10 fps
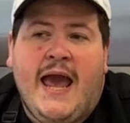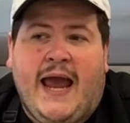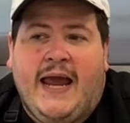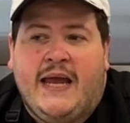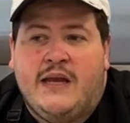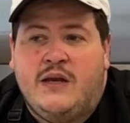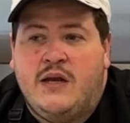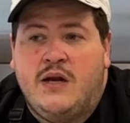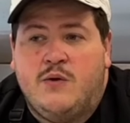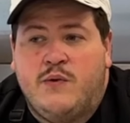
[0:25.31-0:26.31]
and
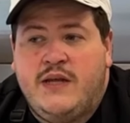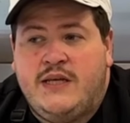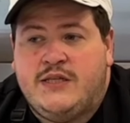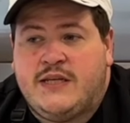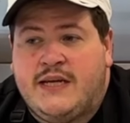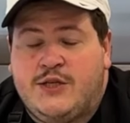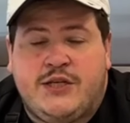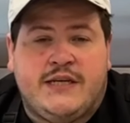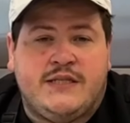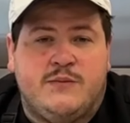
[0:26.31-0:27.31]
really just kind of
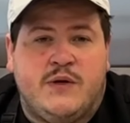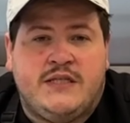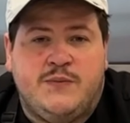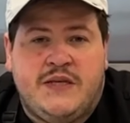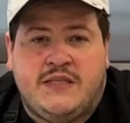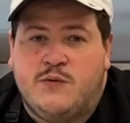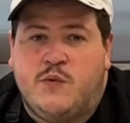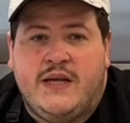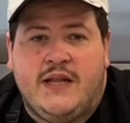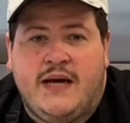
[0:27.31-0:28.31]
share some recipes that
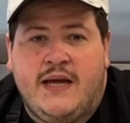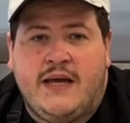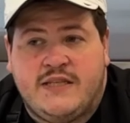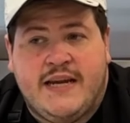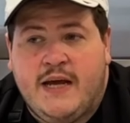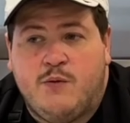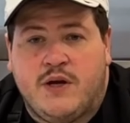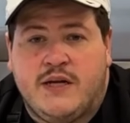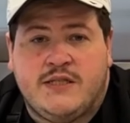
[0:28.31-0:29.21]
we like. Today we're going to